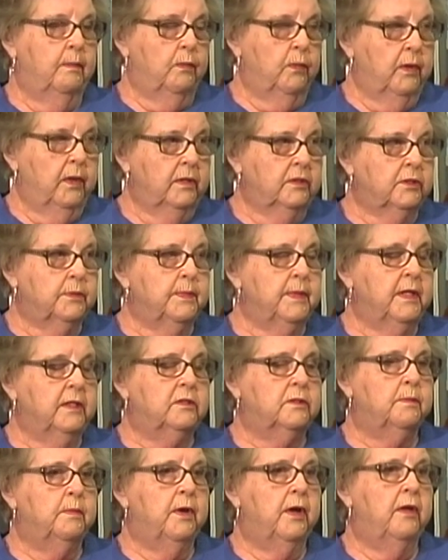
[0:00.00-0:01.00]

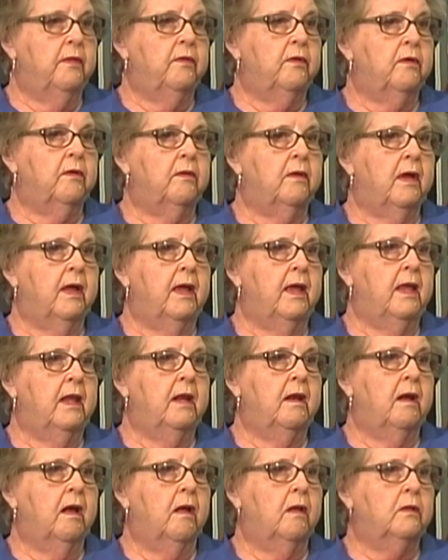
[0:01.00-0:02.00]
Smith's mother,
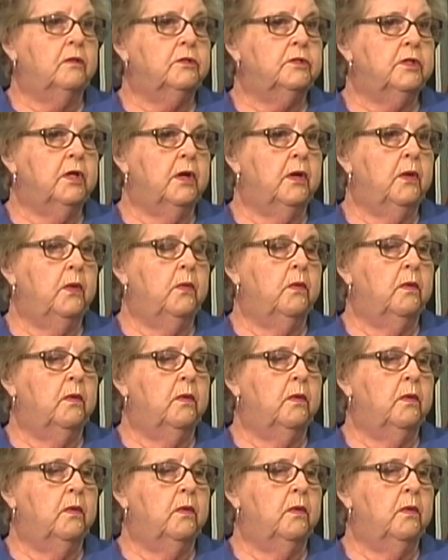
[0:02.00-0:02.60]
and also